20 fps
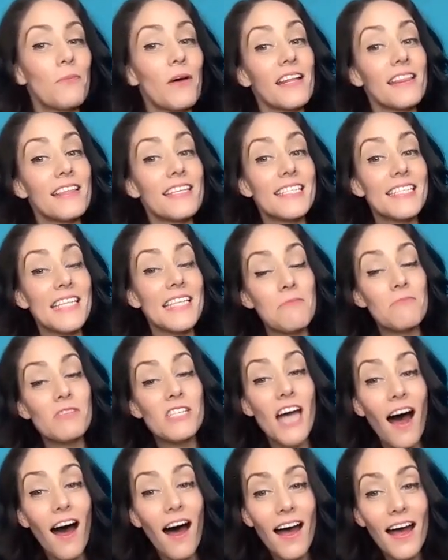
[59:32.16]
But I mean, at the same
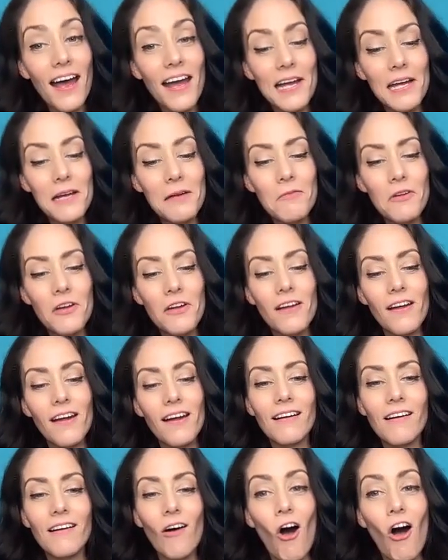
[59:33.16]
time, yeah.
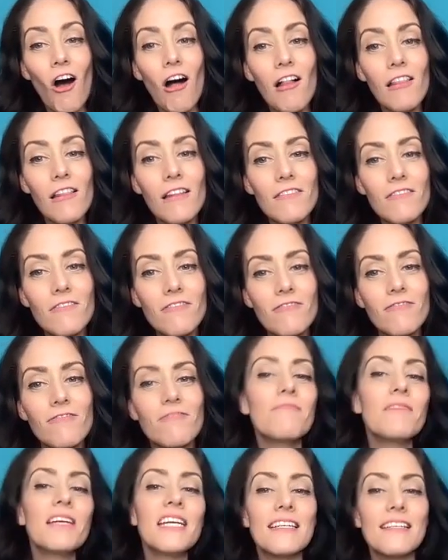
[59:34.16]
all of
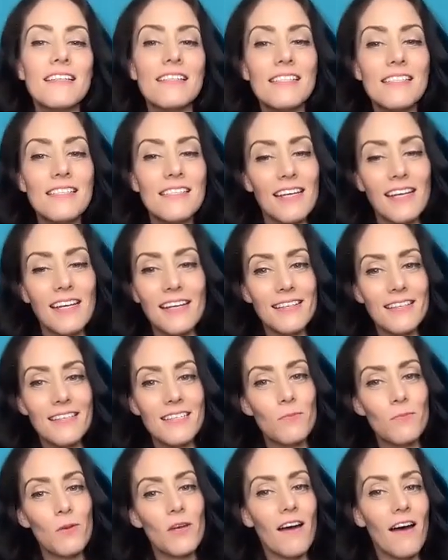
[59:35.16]
Mia's
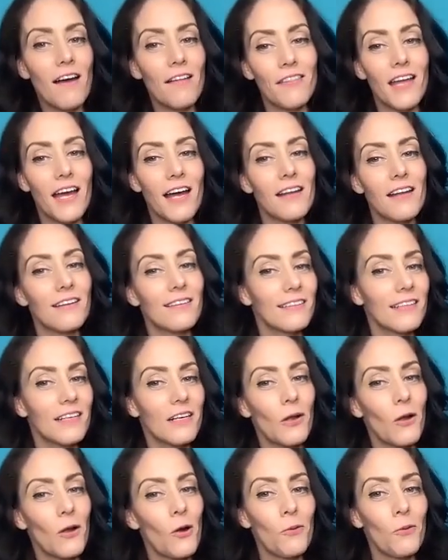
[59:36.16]
scenes beyond that
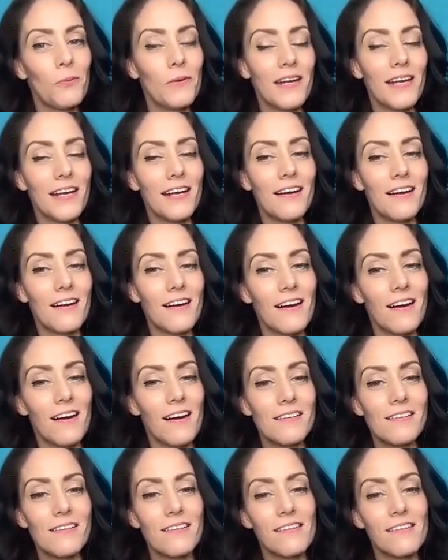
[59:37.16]
little opening
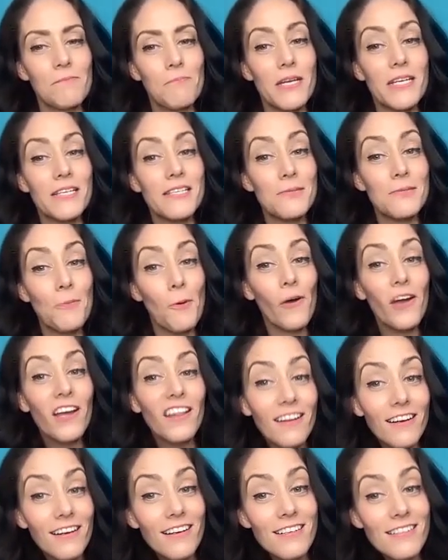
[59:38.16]
are big
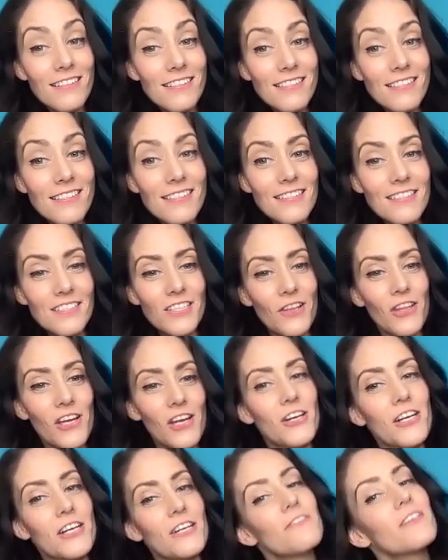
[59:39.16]
spoilers. So they
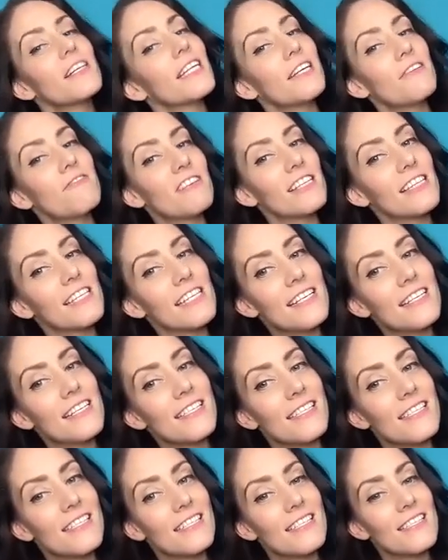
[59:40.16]
couldn't really
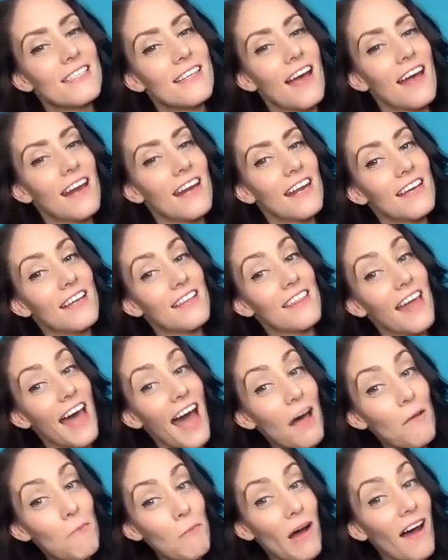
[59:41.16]
release any of
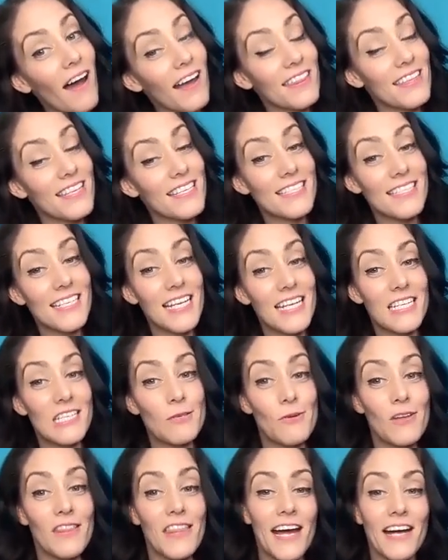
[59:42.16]
that behind the scenes
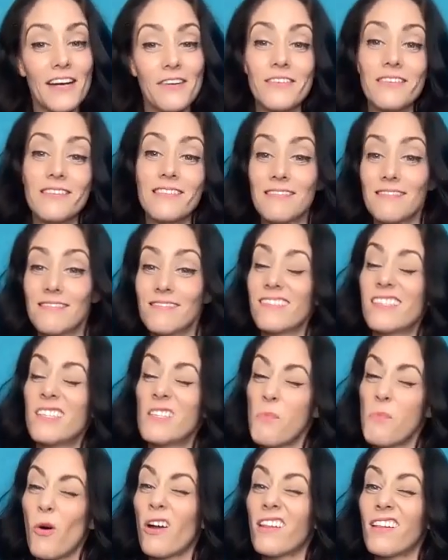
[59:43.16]
without
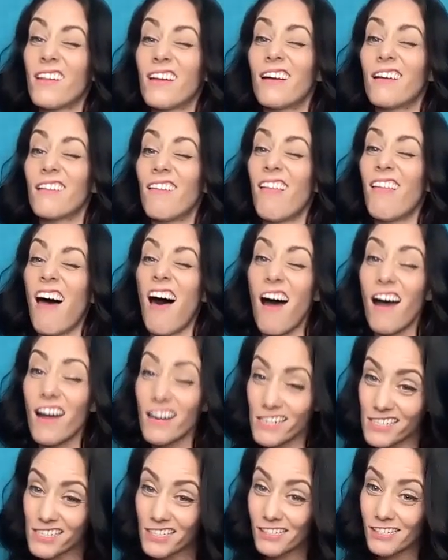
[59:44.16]
spoiling a lot.
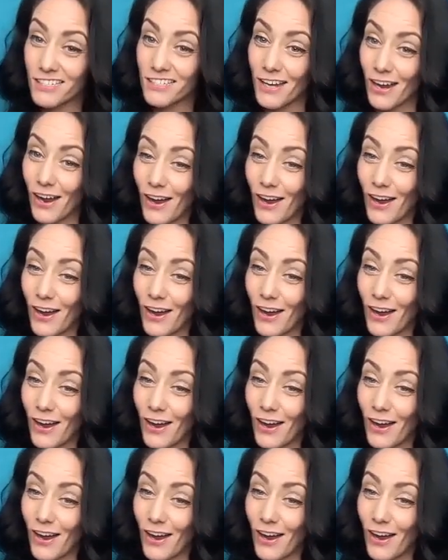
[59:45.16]
So